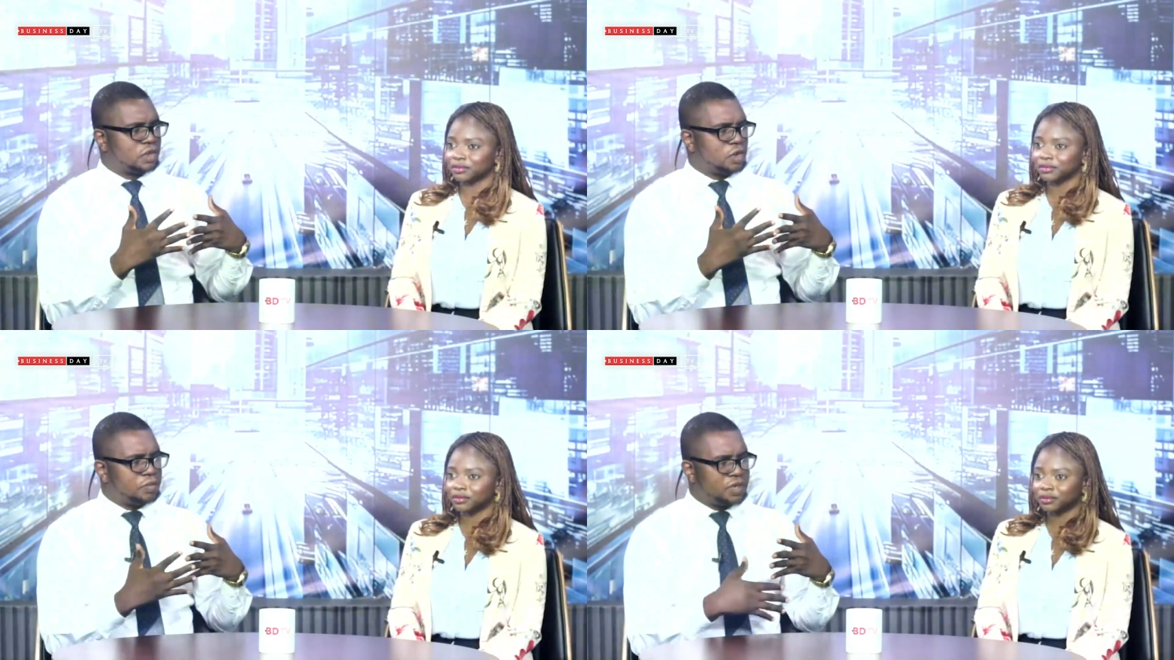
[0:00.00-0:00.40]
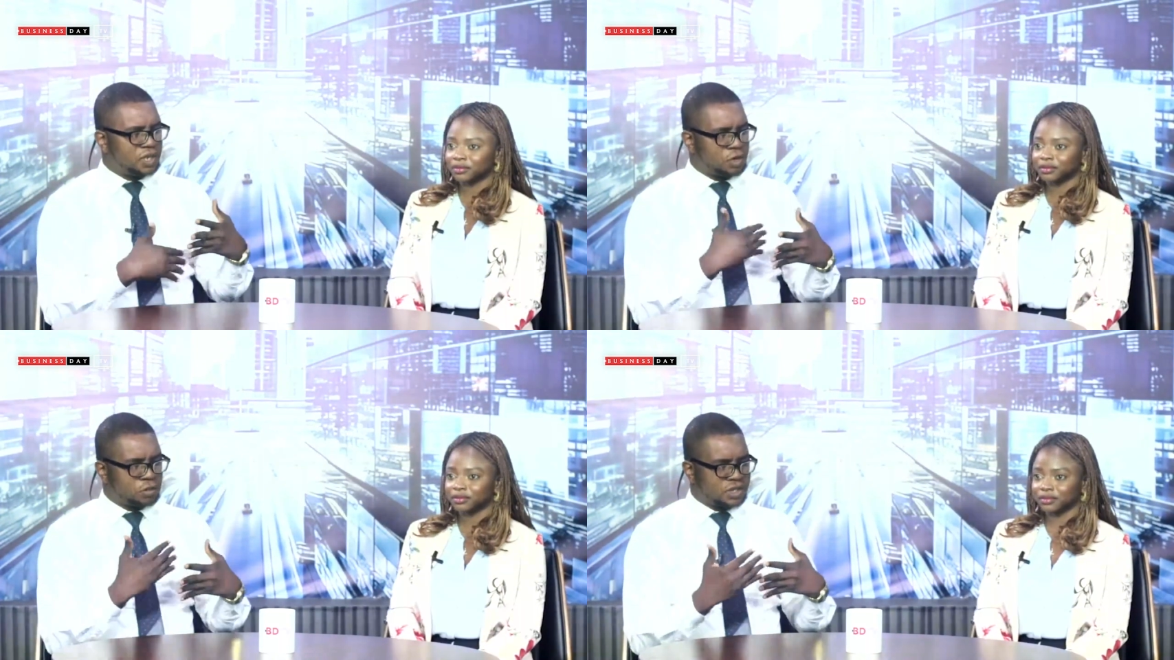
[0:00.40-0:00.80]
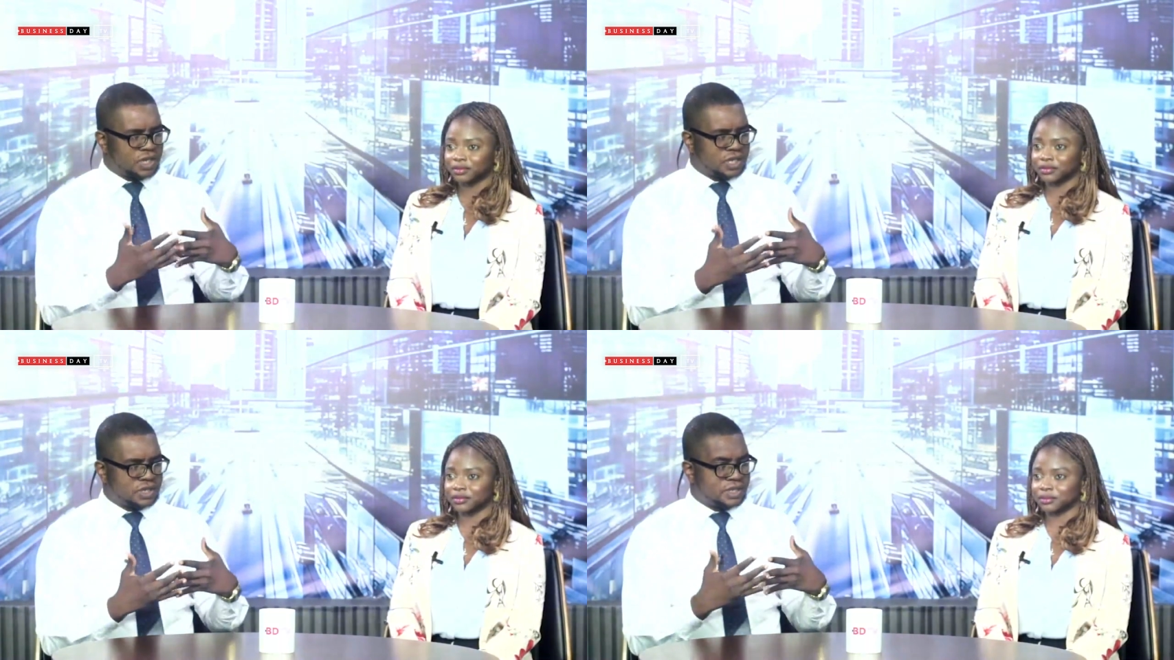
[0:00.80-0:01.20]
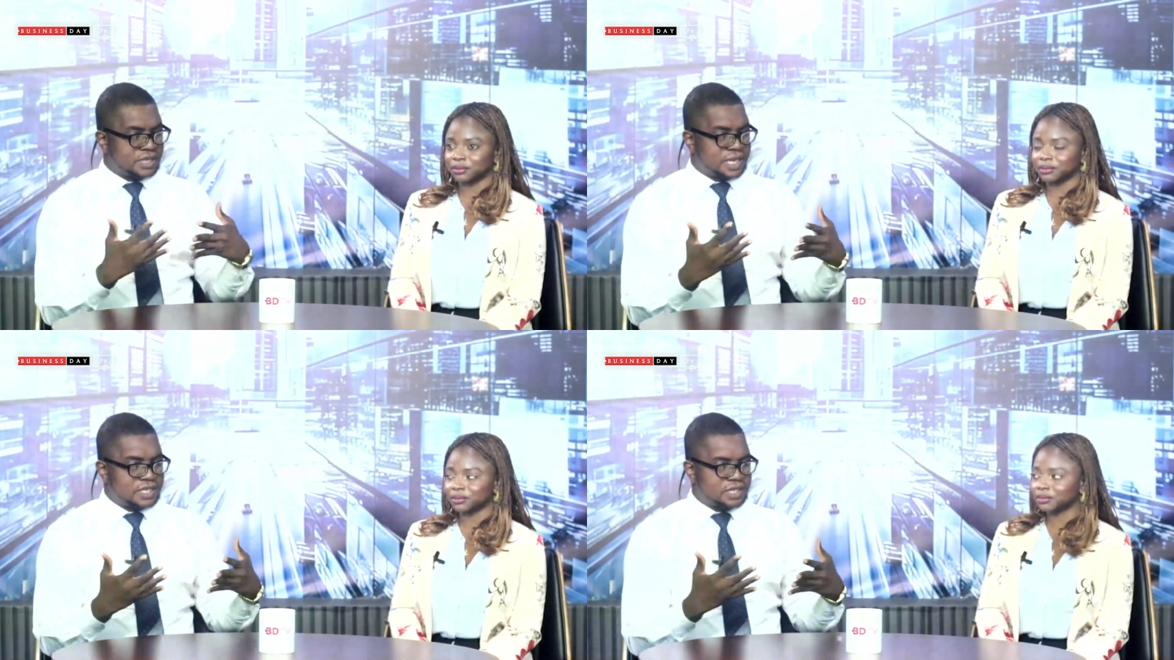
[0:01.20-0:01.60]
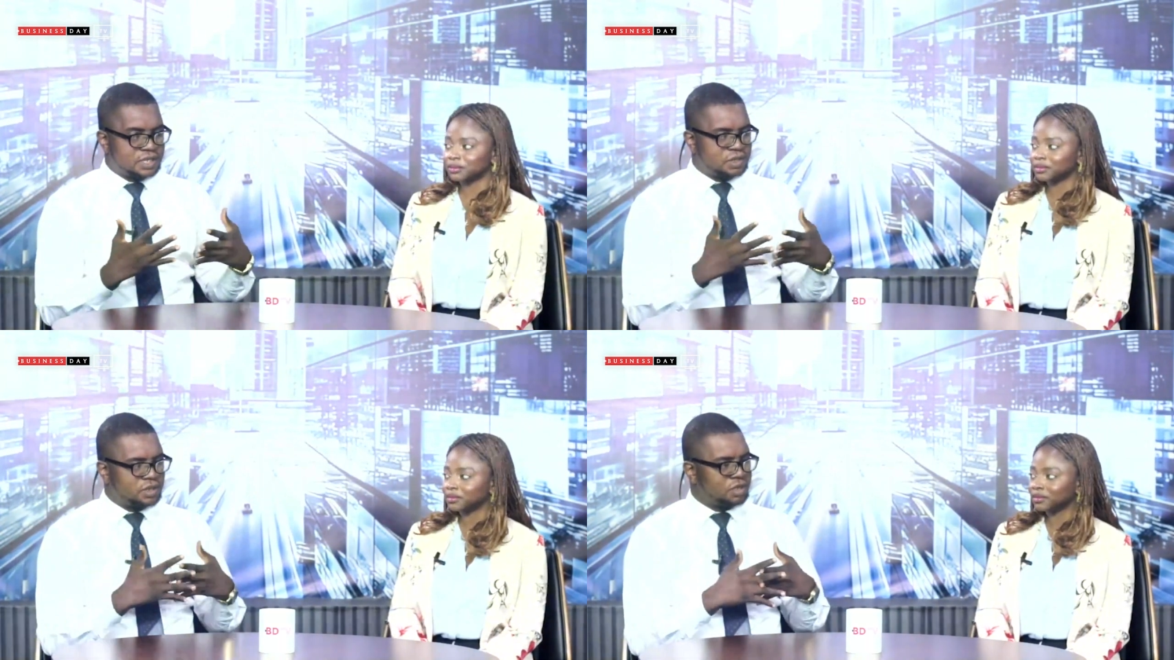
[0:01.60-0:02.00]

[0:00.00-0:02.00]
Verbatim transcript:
Speaker 1: company income tax, the mm -hmm.